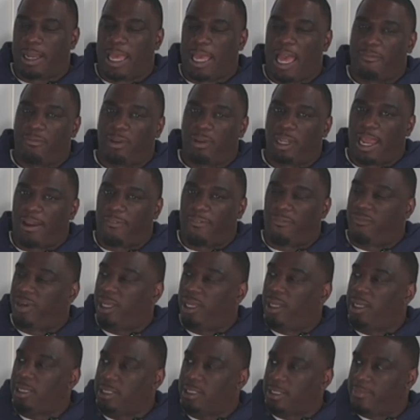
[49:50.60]
having like
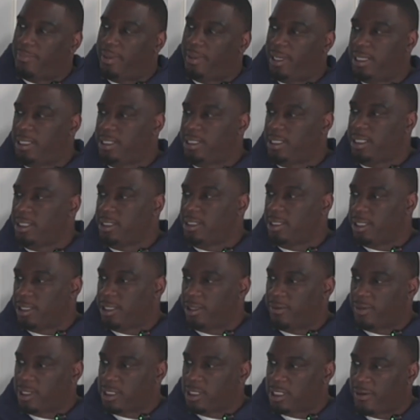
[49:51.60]
feelings and being
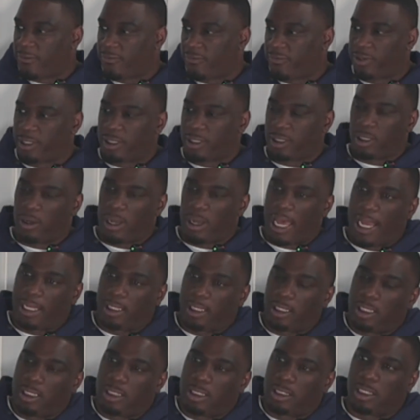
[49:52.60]
sensitive, because you know,
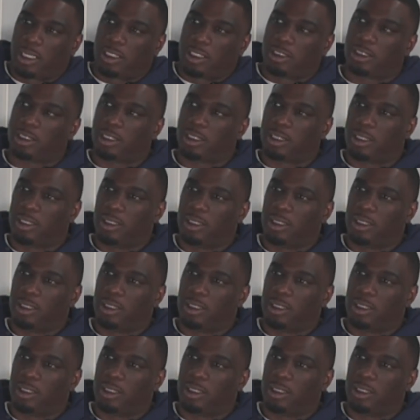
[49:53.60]
acting is such